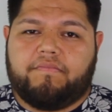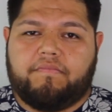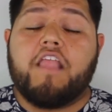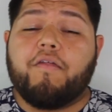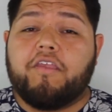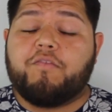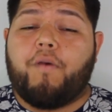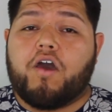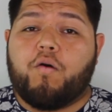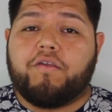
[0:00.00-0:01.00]
Now this
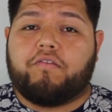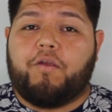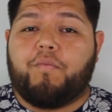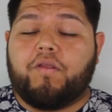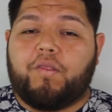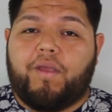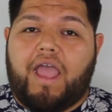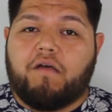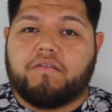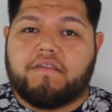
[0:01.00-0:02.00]
bottle is 3.3
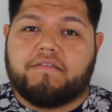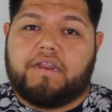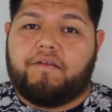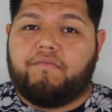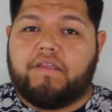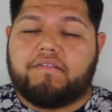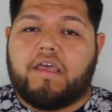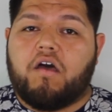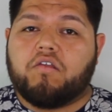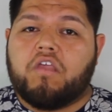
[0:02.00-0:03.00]
ounces and it
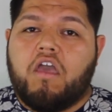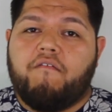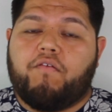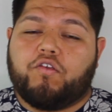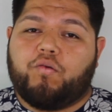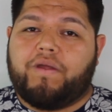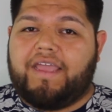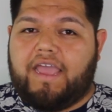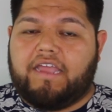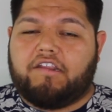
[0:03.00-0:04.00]
retails for
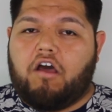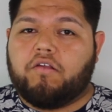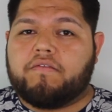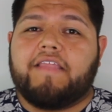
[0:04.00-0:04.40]
$28.